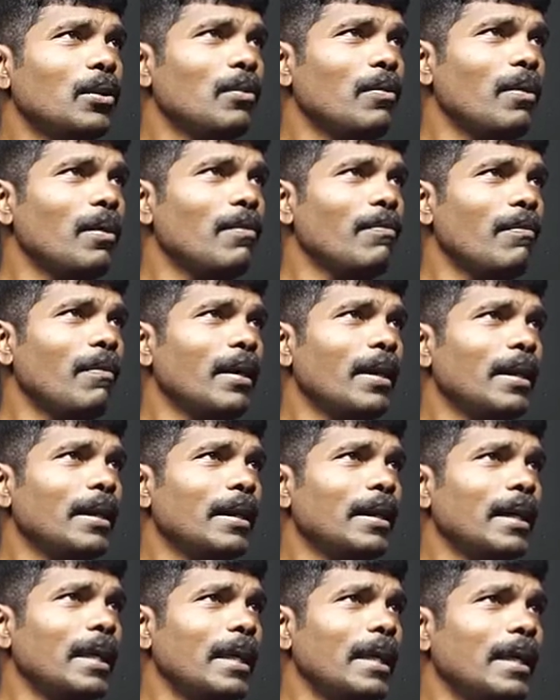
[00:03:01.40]
you will find
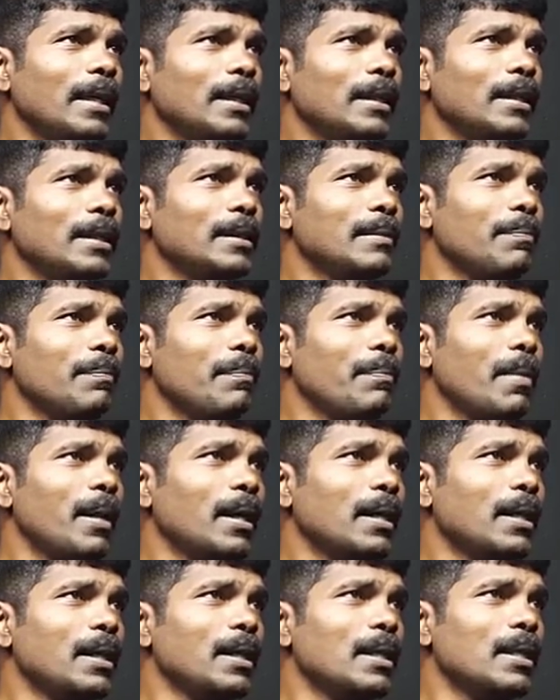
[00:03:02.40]
that the
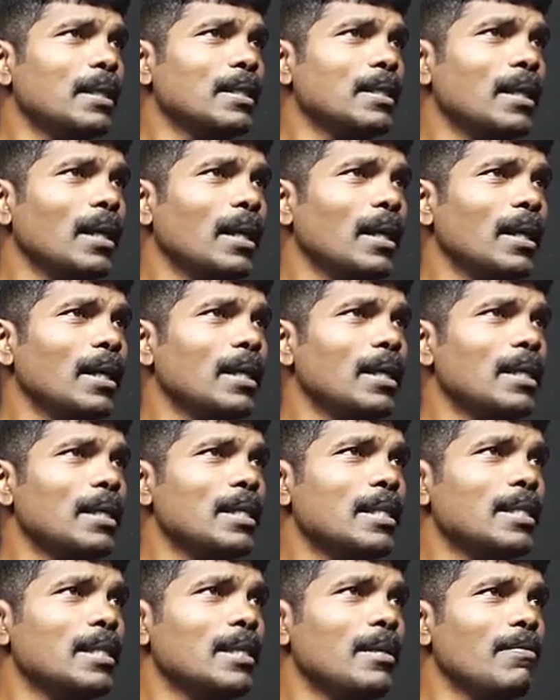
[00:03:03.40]
particles are
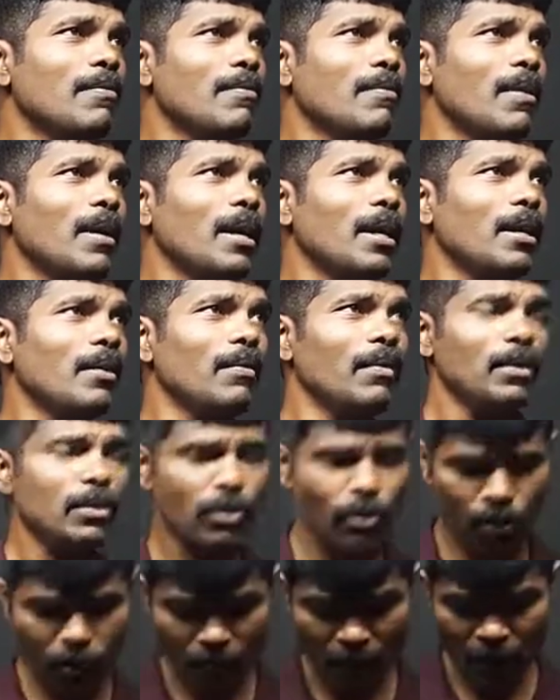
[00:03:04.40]
little far away.
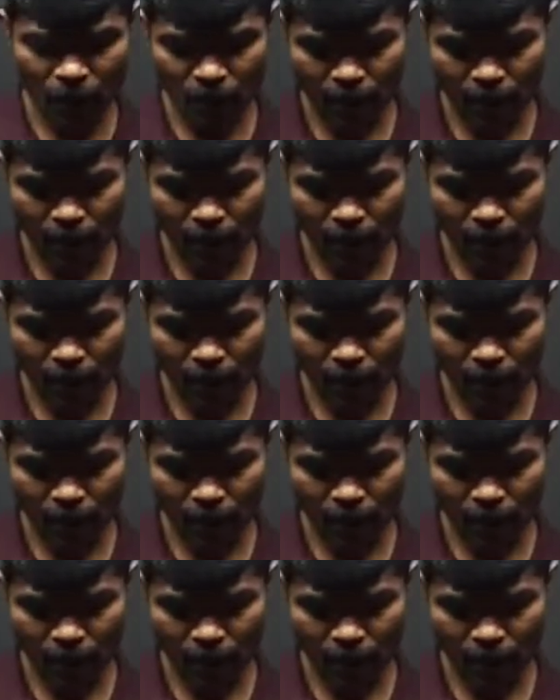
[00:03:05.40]
So